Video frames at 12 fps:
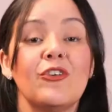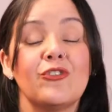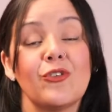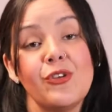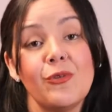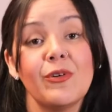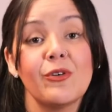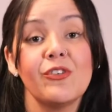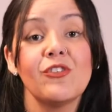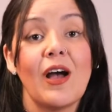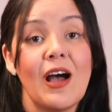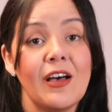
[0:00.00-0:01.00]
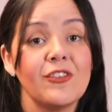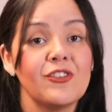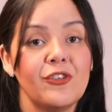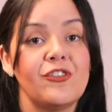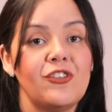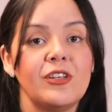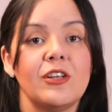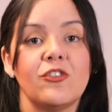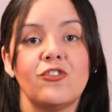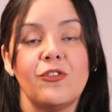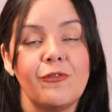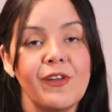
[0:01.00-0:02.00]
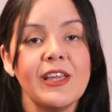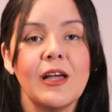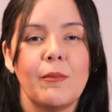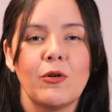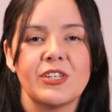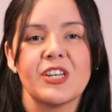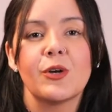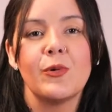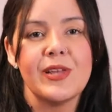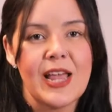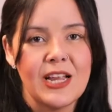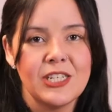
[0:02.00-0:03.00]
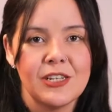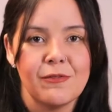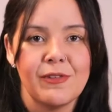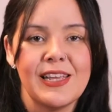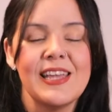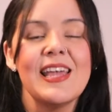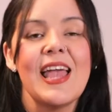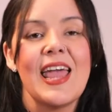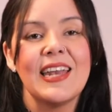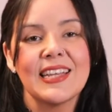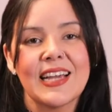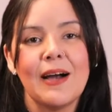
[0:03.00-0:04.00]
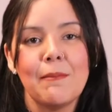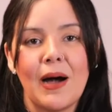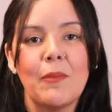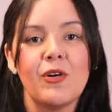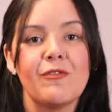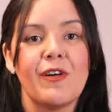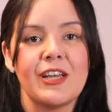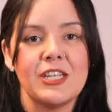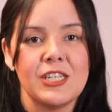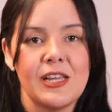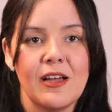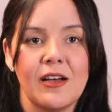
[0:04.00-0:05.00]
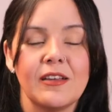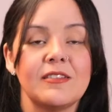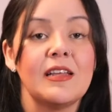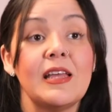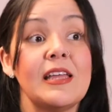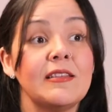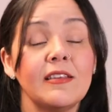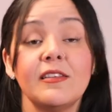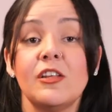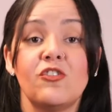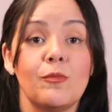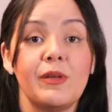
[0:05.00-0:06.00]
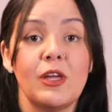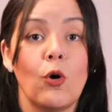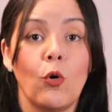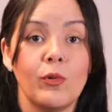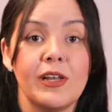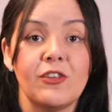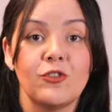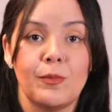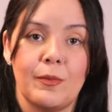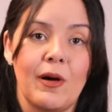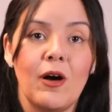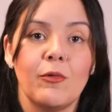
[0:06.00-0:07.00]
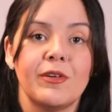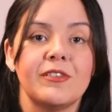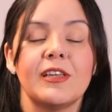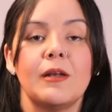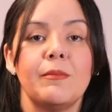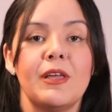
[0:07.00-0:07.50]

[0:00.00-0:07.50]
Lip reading: So you are going to ask your students to think about it creatively and come up with ideas. And it doesn't need to be only superpowers. It can